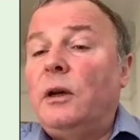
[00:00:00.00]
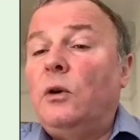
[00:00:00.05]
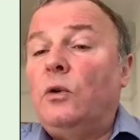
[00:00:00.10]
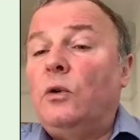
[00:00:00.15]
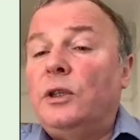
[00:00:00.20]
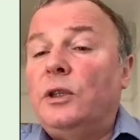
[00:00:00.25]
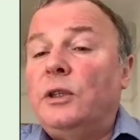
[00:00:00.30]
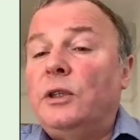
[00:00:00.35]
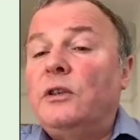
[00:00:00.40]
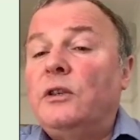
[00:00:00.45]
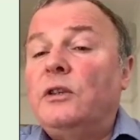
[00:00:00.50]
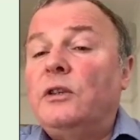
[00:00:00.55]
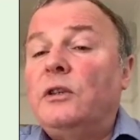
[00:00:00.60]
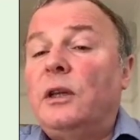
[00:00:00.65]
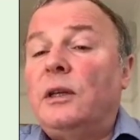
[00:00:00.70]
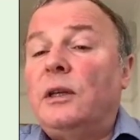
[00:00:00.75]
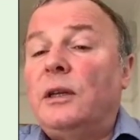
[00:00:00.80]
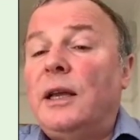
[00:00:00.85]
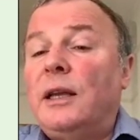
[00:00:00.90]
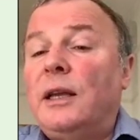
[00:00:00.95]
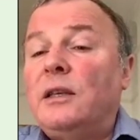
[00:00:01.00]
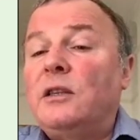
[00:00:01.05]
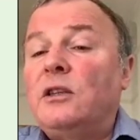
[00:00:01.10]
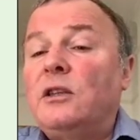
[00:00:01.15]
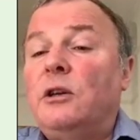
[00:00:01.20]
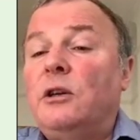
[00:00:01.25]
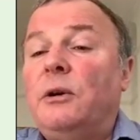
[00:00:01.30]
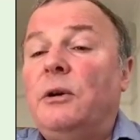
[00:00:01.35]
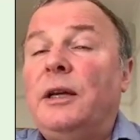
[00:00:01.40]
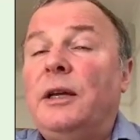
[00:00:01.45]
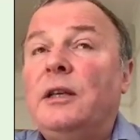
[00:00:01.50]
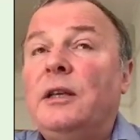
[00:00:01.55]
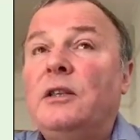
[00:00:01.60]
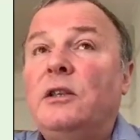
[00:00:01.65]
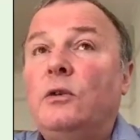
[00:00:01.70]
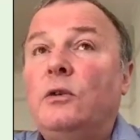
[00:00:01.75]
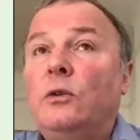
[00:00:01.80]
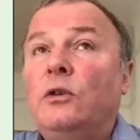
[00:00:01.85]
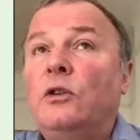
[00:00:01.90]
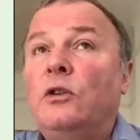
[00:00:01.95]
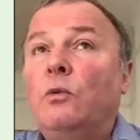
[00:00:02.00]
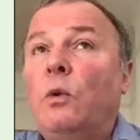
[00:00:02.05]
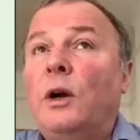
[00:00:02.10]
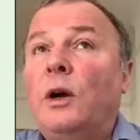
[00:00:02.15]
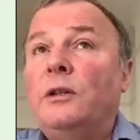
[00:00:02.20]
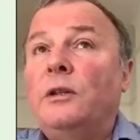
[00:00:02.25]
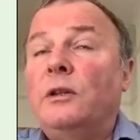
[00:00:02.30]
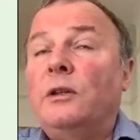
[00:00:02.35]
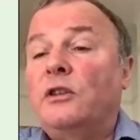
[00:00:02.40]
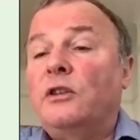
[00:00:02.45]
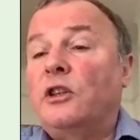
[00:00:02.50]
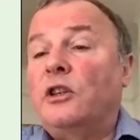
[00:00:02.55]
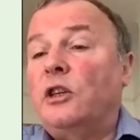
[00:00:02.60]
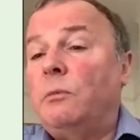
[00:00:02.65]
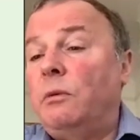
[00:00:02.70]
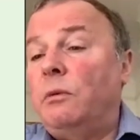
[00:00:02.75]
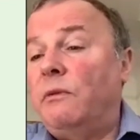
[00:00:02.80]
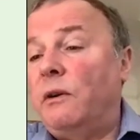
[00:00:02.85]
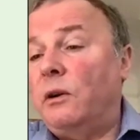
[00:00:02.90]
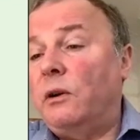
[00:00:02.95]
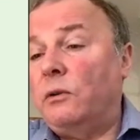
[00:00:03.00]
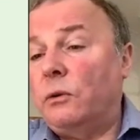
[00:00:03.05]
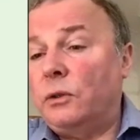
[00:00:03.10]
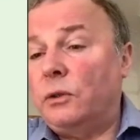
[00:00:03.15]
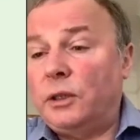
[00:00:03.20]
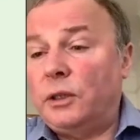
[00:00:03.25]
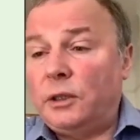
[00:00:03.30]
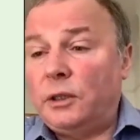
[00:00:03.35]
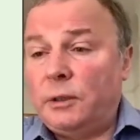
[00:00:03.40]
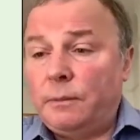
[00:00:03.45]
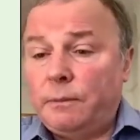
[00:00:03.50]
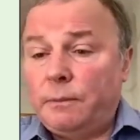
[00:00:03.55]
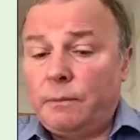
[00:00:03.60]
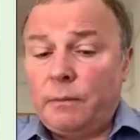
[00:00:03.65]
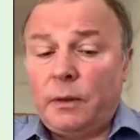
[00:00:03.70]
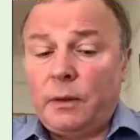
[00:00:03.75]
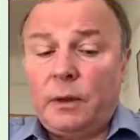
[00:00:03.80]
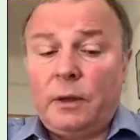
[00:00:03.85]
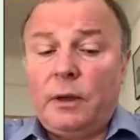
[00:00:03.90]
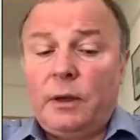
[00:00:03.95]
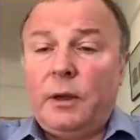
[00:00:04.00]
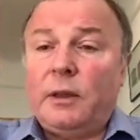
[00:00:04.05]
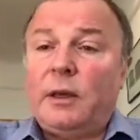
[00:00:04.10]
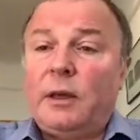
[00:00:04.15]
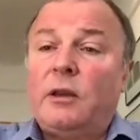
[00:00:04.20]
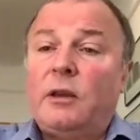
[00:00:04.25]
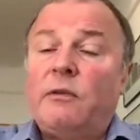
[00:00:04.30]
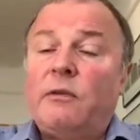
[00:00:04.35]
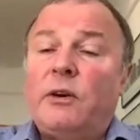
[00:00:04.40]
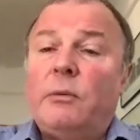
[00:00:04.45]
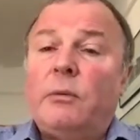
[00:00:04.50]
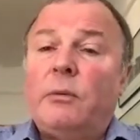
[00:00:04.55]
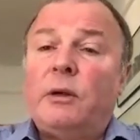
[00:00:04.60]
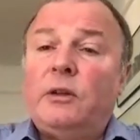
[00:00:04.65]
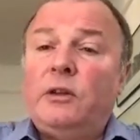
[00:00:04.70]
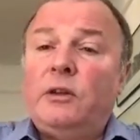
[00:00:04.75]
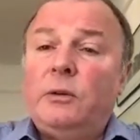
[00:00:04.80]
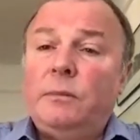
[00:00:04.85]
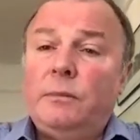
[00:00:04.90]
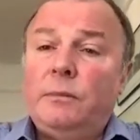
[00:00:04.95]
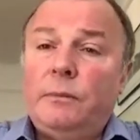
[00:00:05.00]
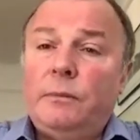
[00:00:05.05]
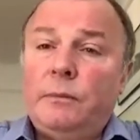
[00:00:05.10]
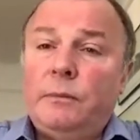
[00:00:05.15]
audits and HES and ONS in order to widen the scope of our audit. Thank you very much.